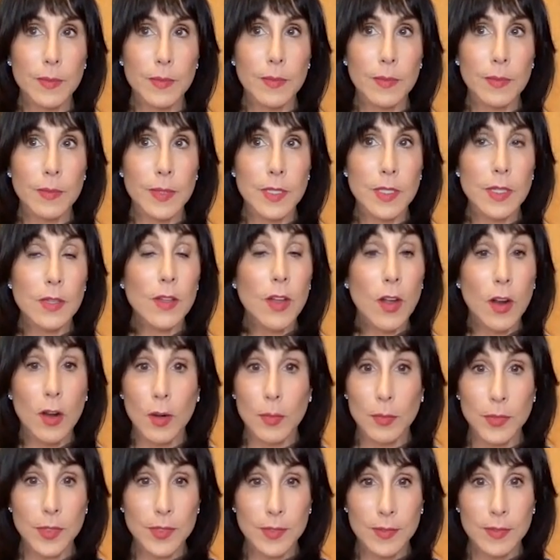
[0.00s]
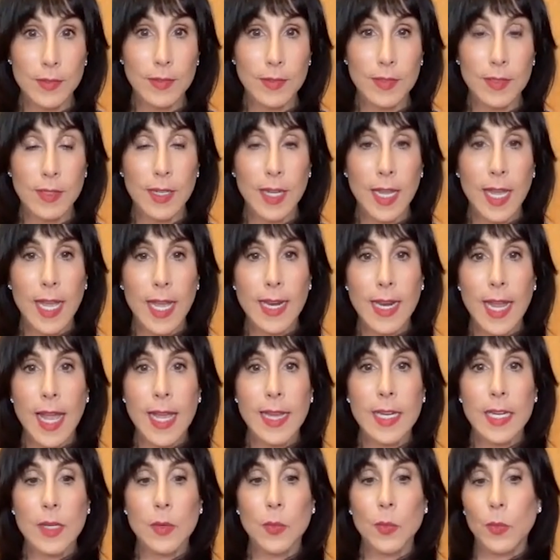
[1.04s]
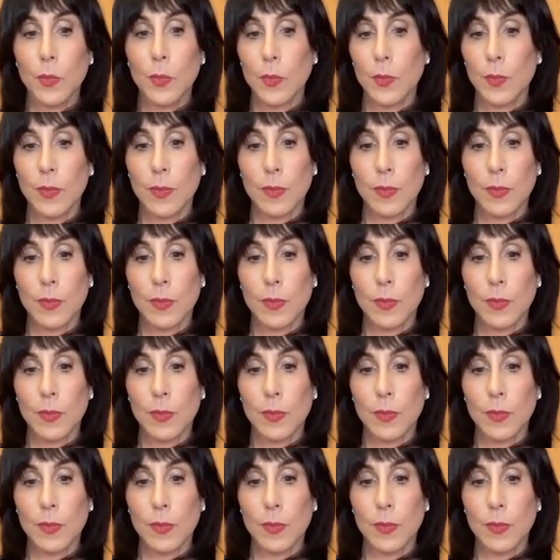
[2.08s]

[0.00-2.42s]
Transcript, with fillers: was alarmed, and I didn't